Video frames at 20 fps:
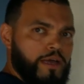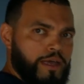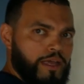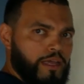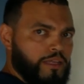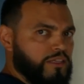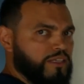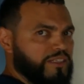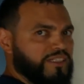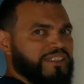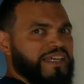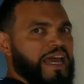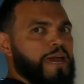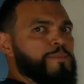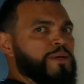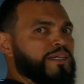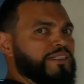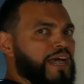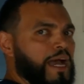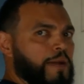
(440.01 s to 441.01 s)
The
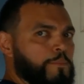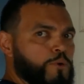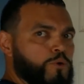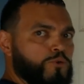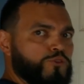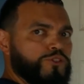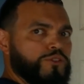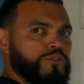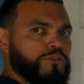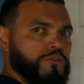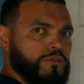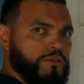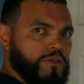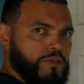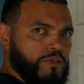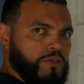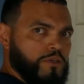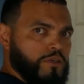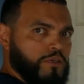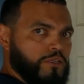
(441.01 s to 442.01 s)
same exact motion,
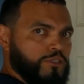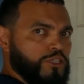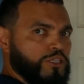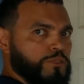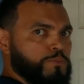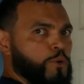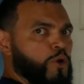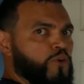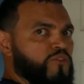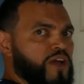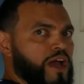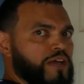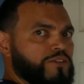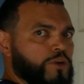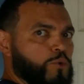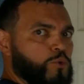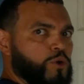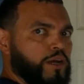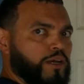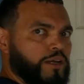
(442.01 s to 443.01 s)
just both hands
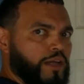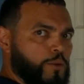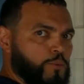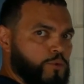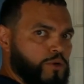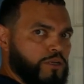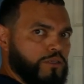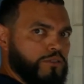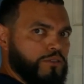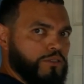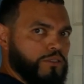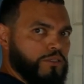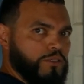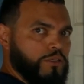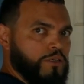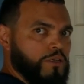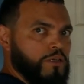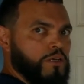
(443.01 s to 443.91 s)
are working at once.